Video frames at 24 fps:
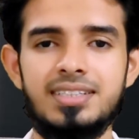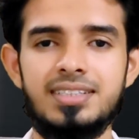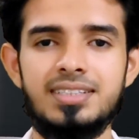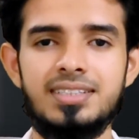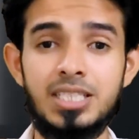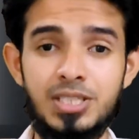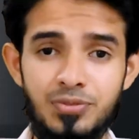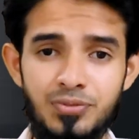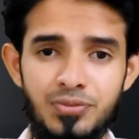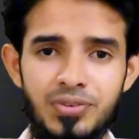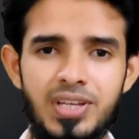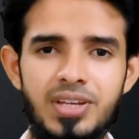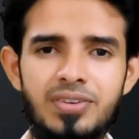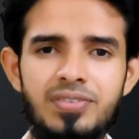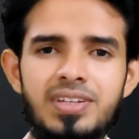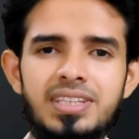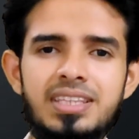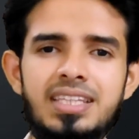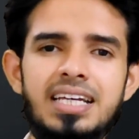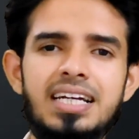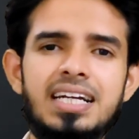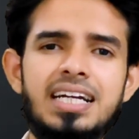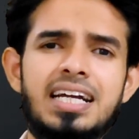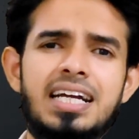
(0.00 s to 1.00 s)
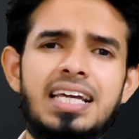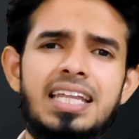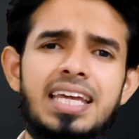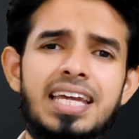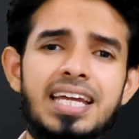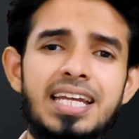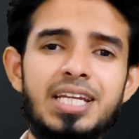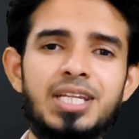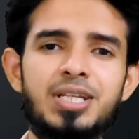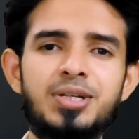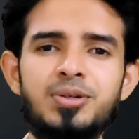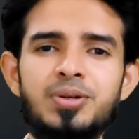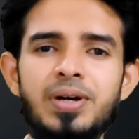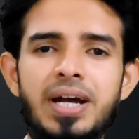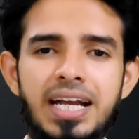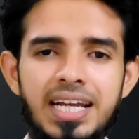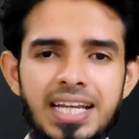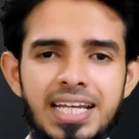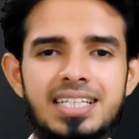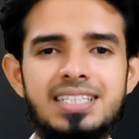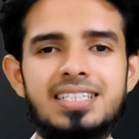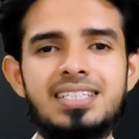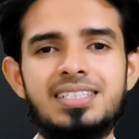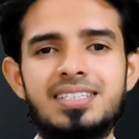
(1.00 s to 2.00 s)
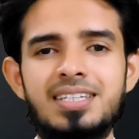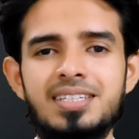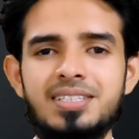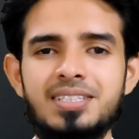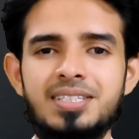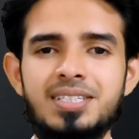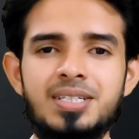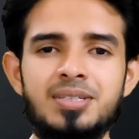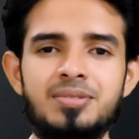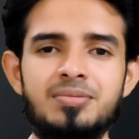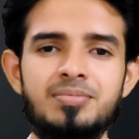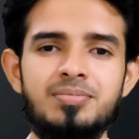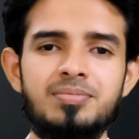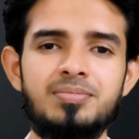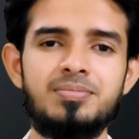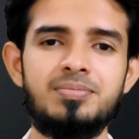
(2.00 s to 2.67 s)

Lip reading: It's free with a creative energy system.